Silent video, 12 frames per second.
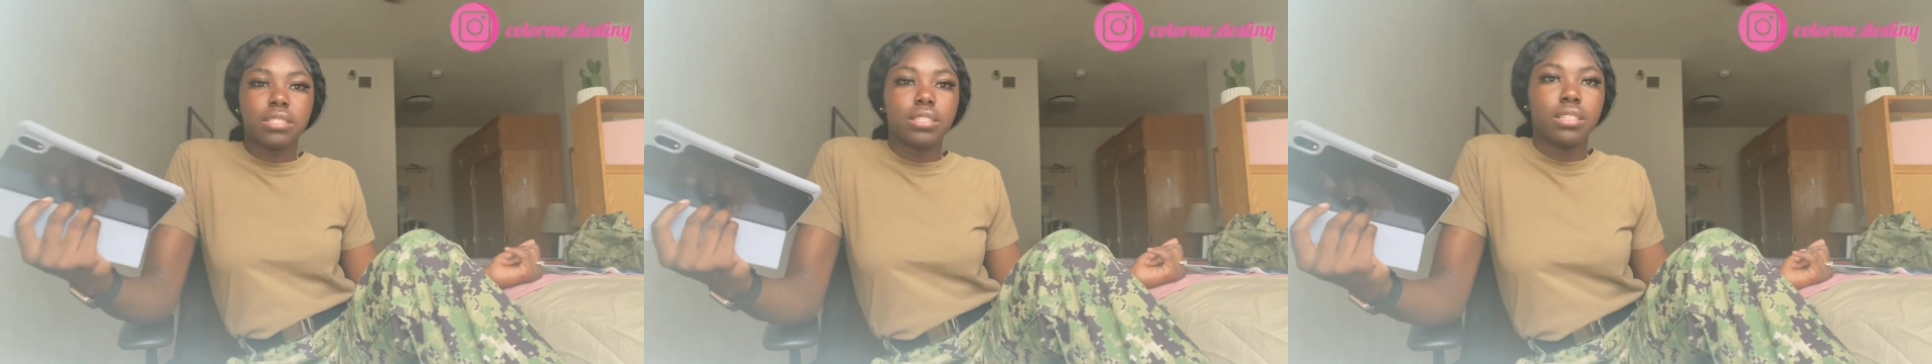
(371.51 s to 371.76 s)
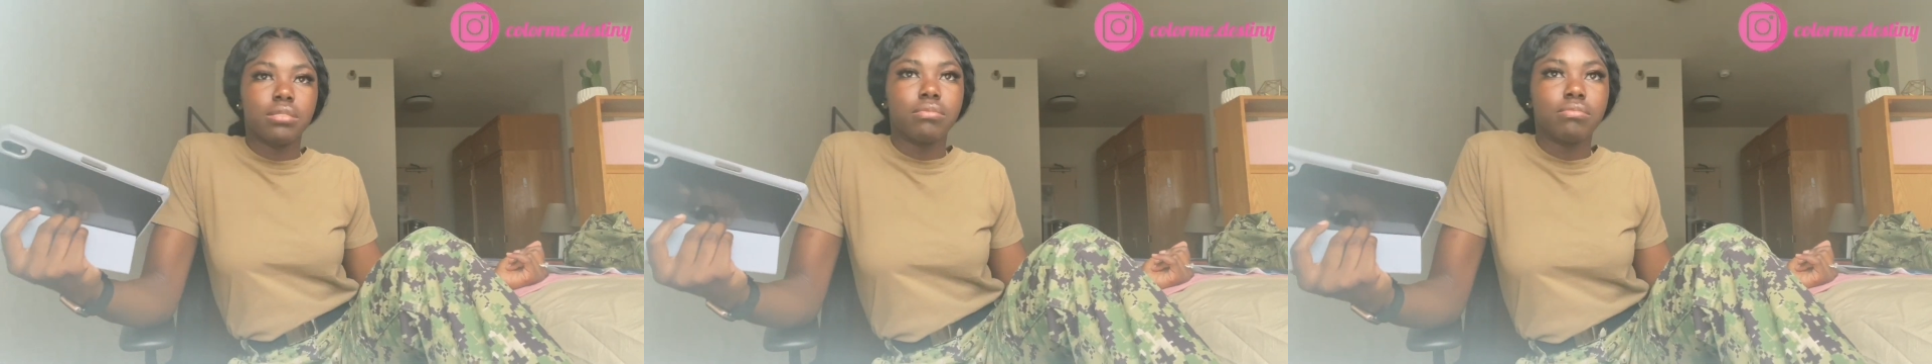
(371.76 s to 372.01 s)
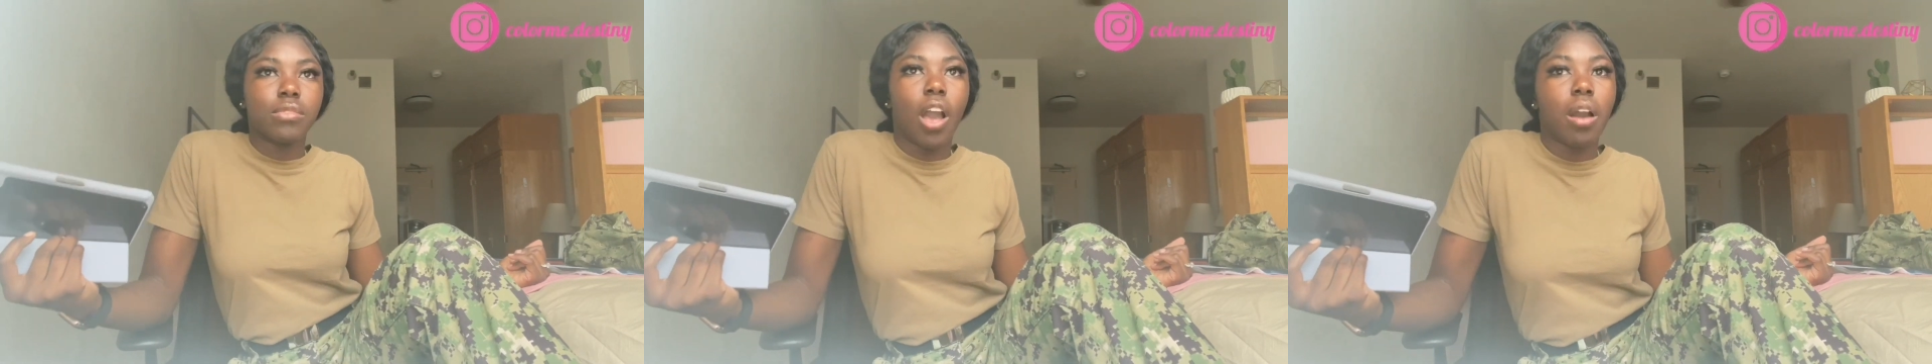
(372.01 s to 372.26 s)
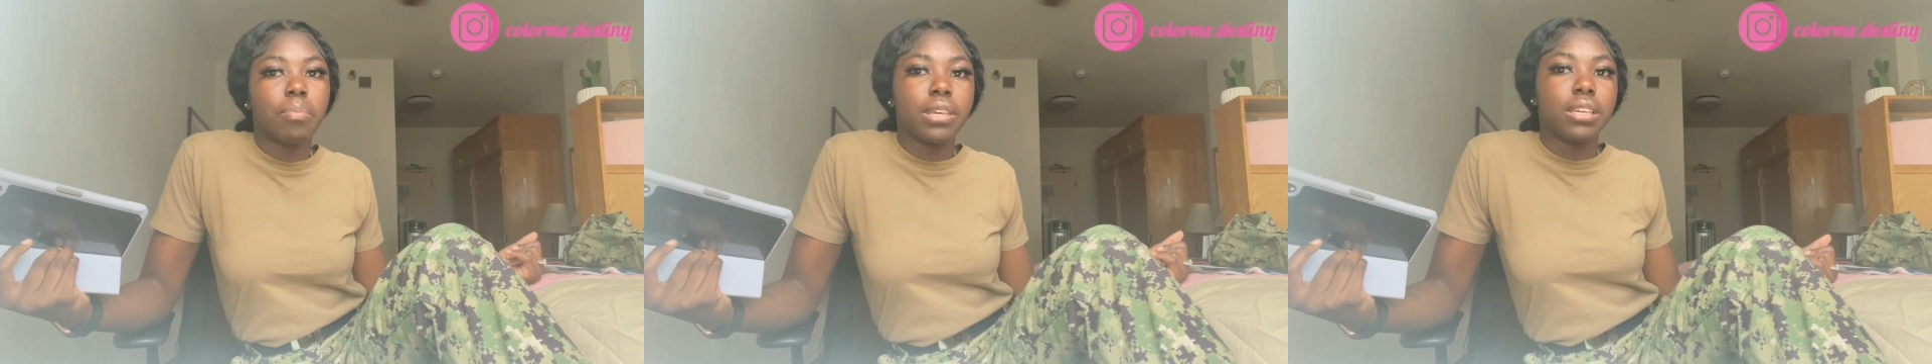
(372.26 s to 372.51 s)
copying
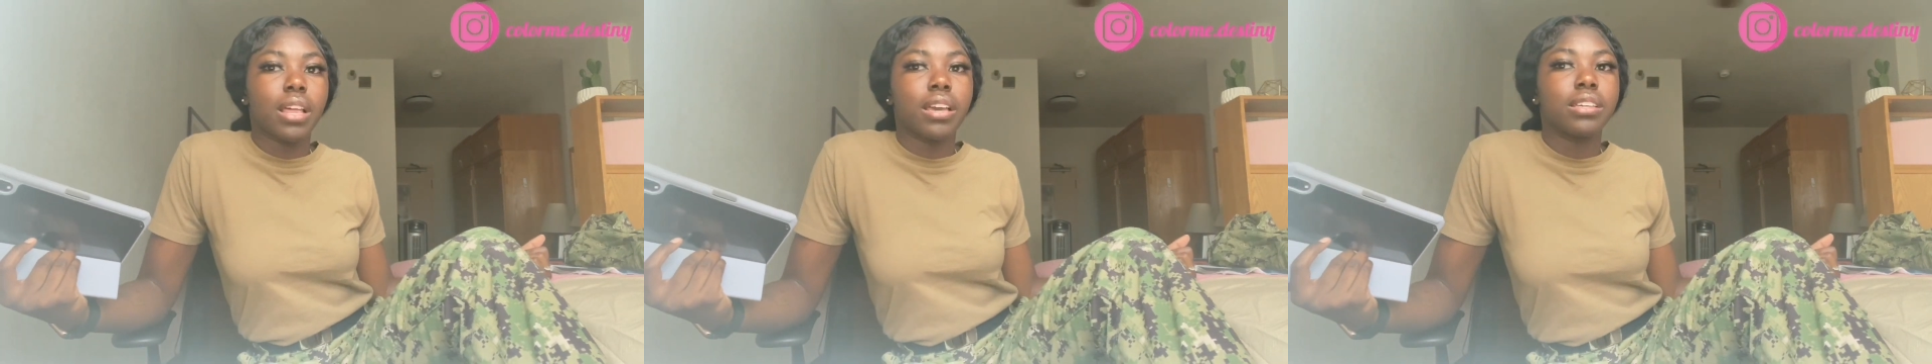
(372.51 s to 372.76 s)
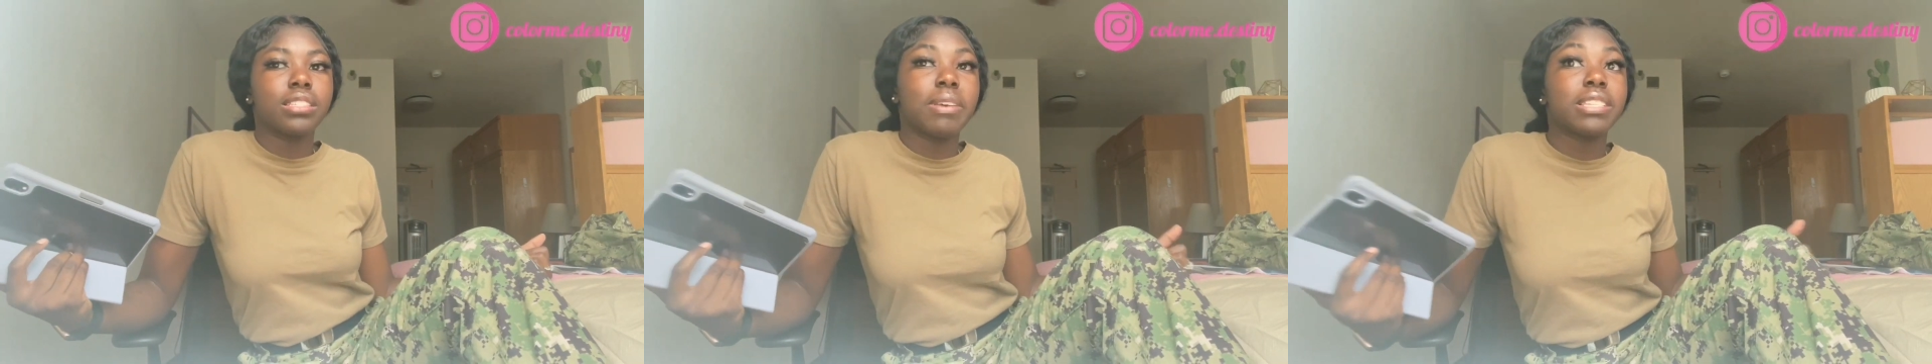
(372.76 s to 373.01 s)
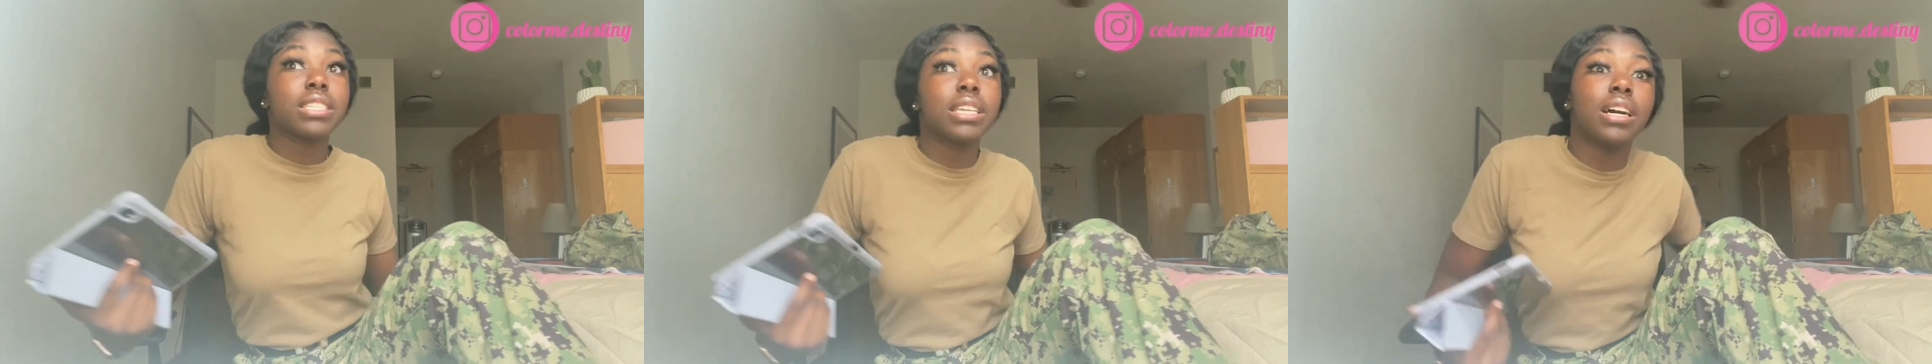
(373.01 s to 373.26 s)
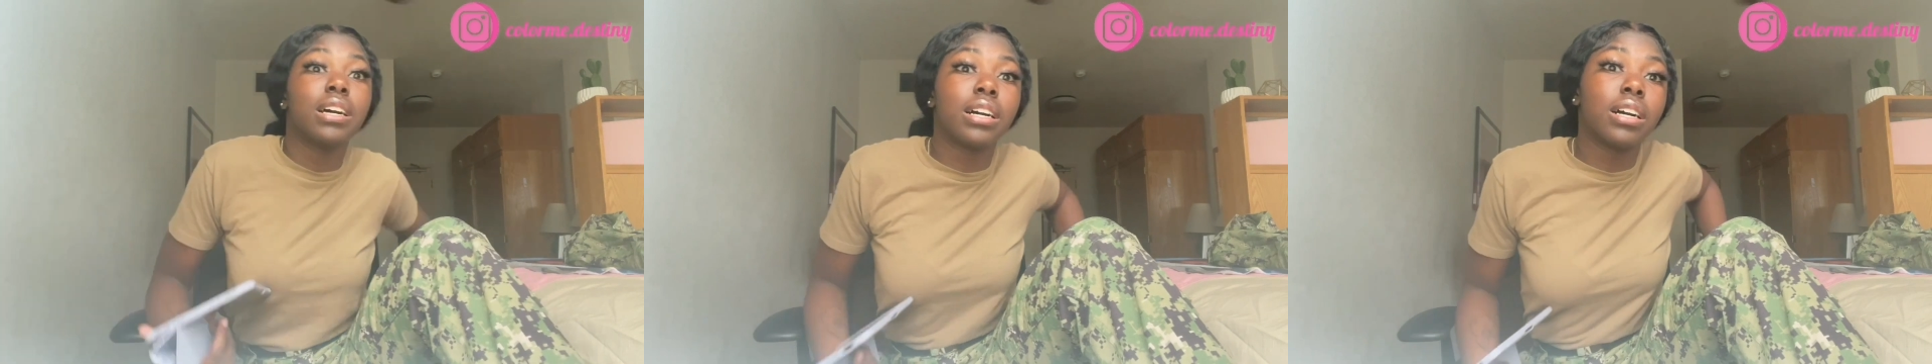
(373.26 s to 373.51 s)
like it's basically a
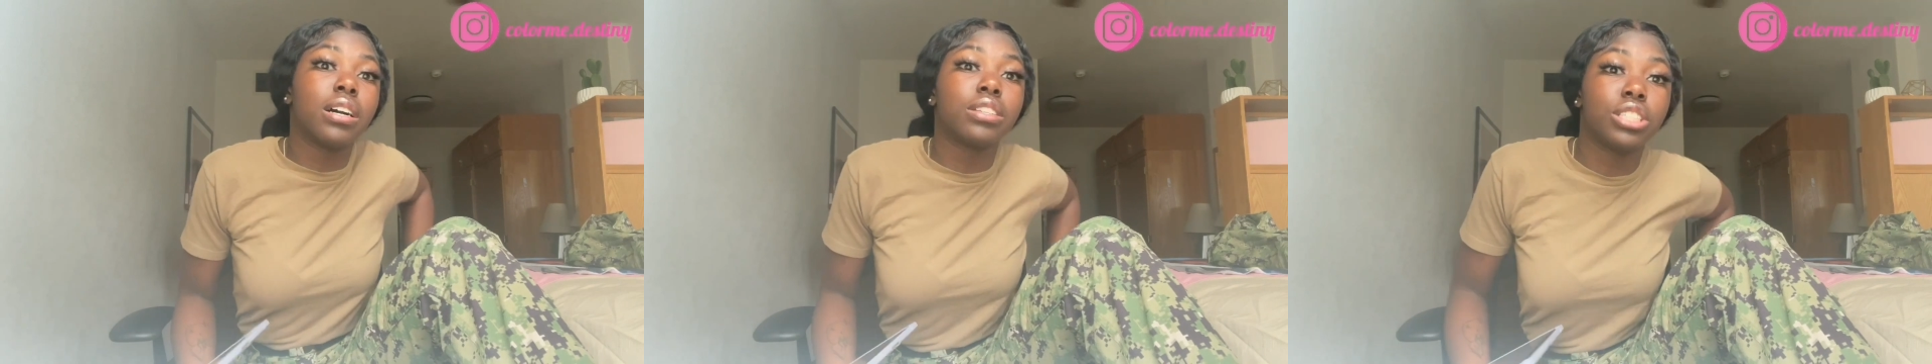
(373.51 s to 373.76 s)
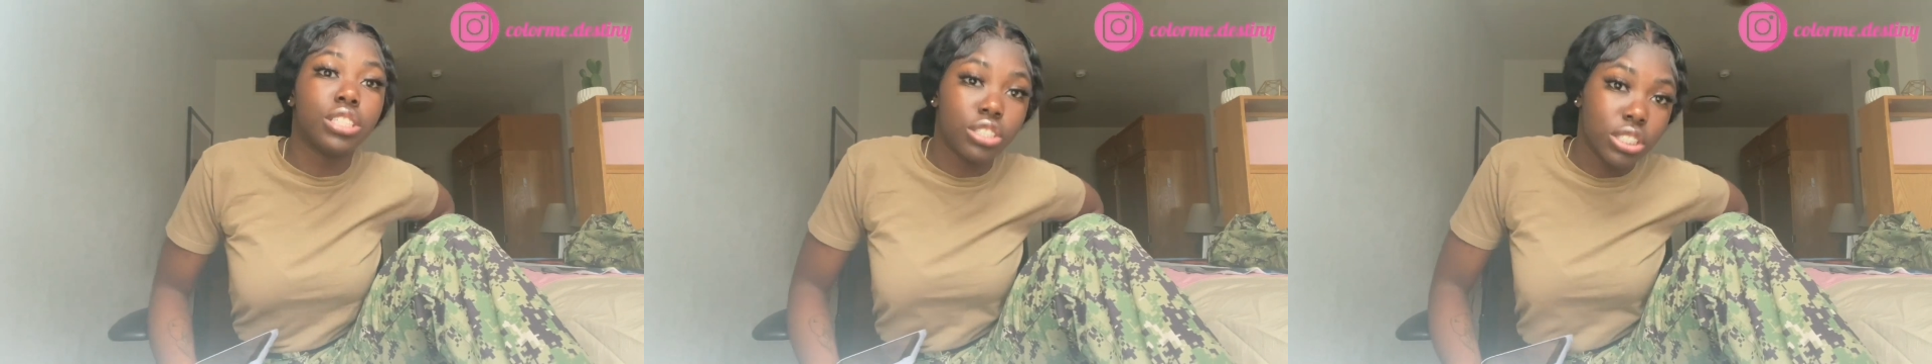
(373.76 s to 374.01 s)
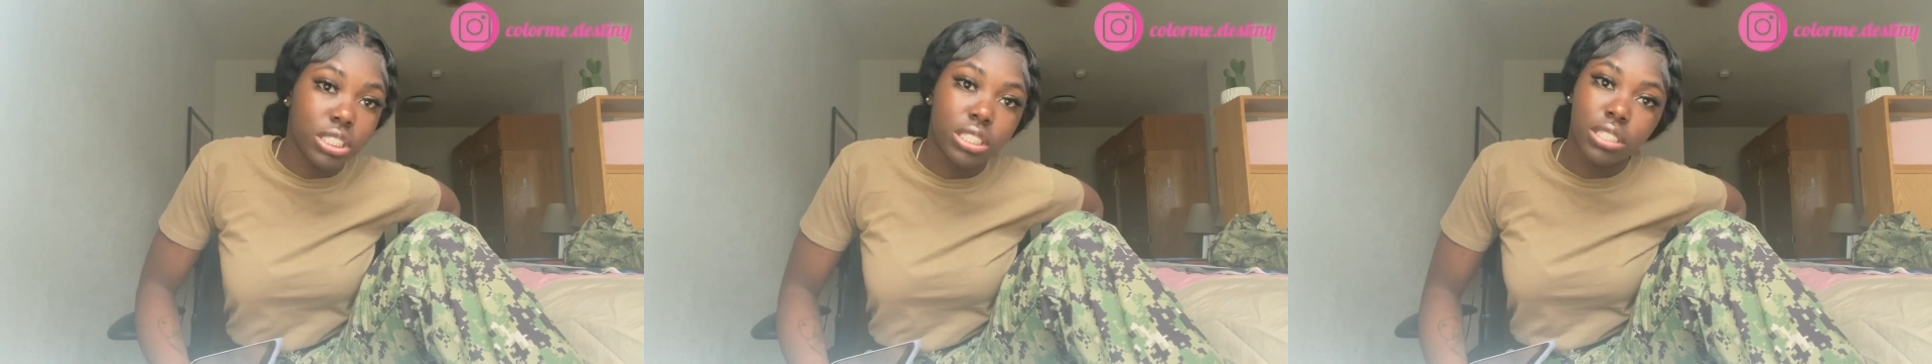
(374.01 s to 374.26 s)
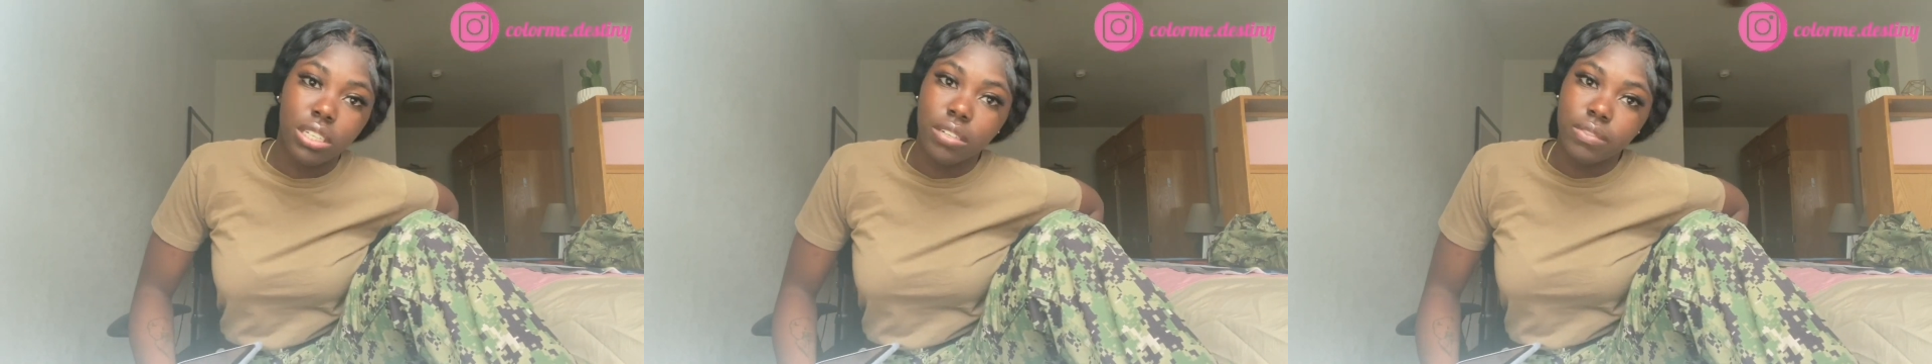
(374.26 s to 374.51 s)
cheat sheet of the
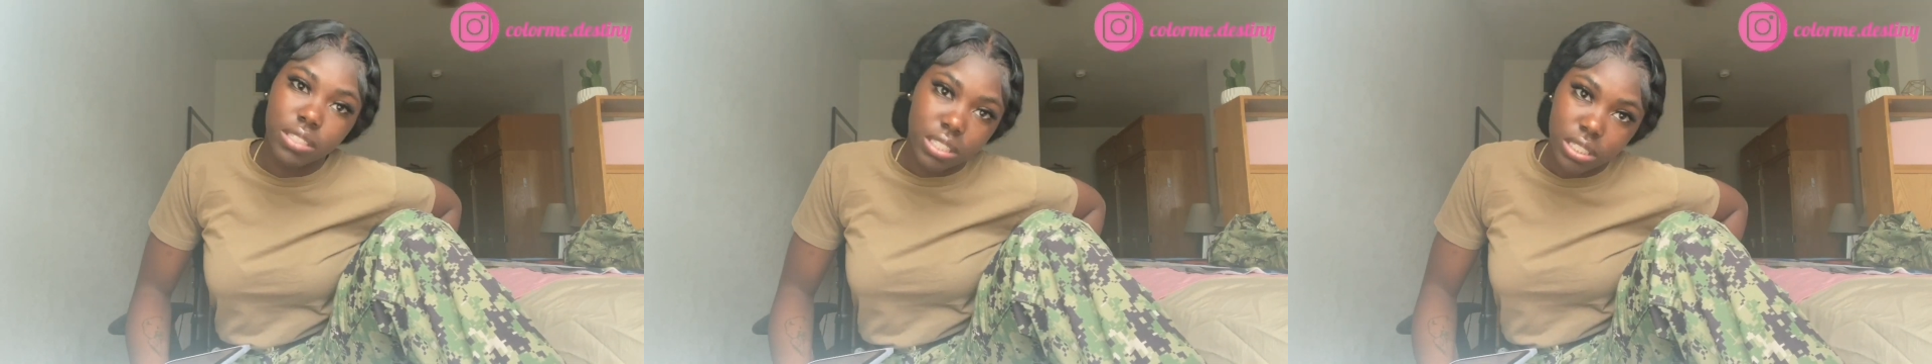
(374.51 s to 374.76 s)
test